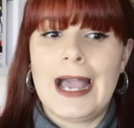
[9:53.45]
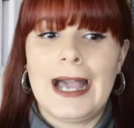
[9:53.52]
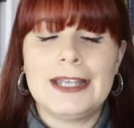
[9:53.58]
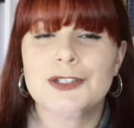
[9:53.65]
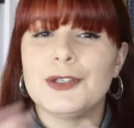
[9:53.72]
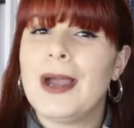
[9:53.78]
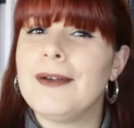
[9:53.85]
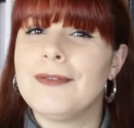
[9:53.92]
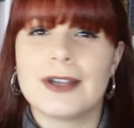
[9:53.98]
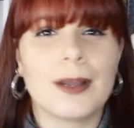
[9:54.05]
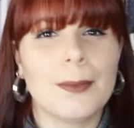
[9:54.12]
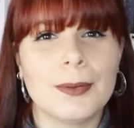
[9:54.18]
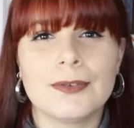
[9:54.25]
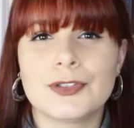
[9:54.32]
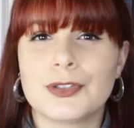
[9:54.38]
I do have a
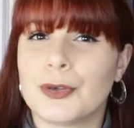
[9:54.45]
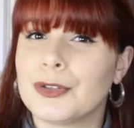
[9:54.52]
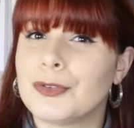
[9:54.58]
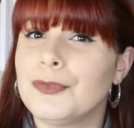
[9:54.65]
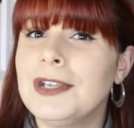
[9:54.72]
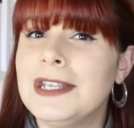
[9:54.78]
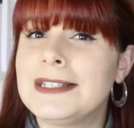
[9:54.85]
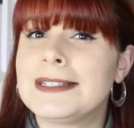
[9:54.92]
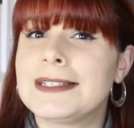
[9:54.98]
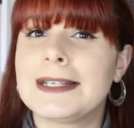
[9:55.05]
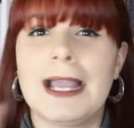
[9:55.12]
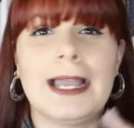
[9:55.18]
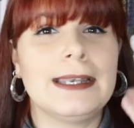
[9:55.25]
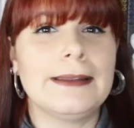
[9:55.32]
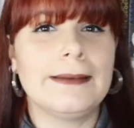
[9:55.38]
couple of short reads to
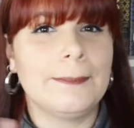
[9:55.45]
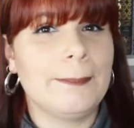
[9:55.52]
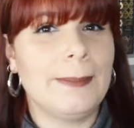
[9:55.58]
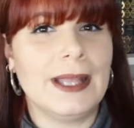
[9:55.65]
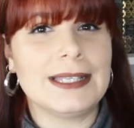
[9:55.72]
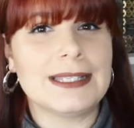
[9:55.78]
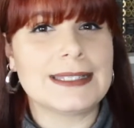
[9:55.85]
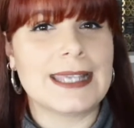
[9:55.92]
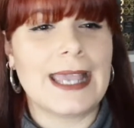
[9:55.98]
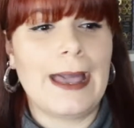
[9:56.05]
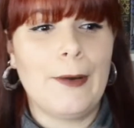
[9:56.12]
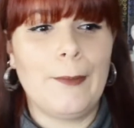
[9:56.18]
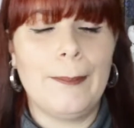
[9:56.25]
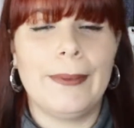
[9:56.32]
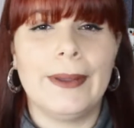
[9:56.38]
kind of balance it
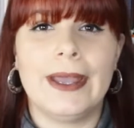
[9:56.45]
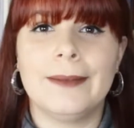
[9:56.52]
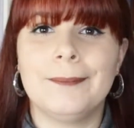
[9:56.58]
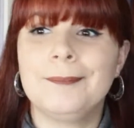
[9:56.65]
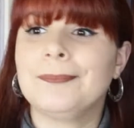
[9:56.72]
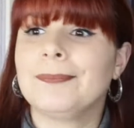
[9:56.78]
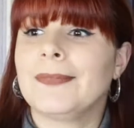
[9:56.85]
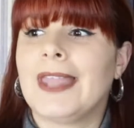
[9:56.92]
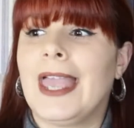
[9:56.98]
out, but